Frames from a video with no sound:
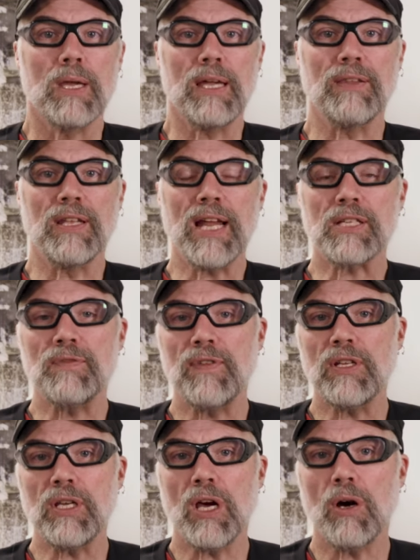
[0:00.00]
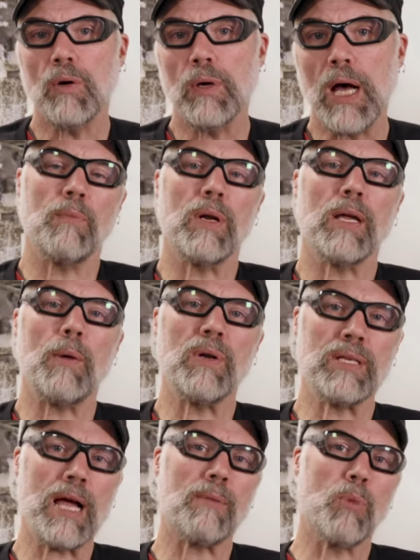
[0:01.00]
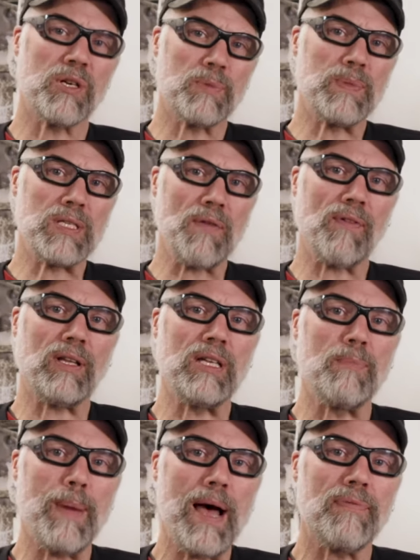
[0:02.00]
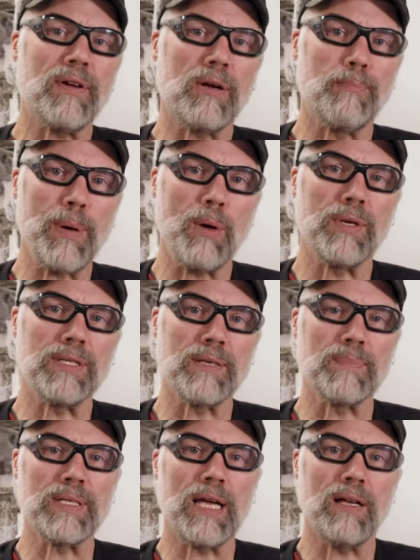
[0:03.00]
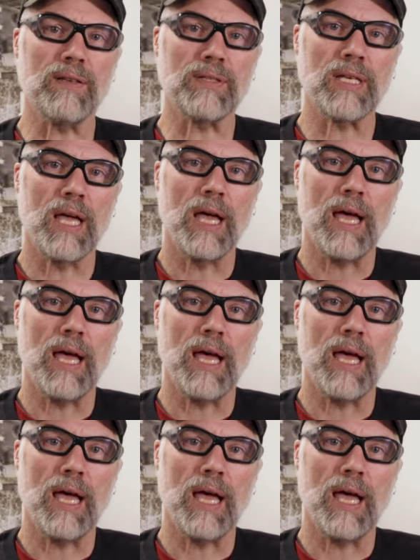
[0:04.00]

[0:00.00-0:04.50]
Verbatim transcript: In the next video, I'm gonna, I'm gonna talk more specifically about the components themselves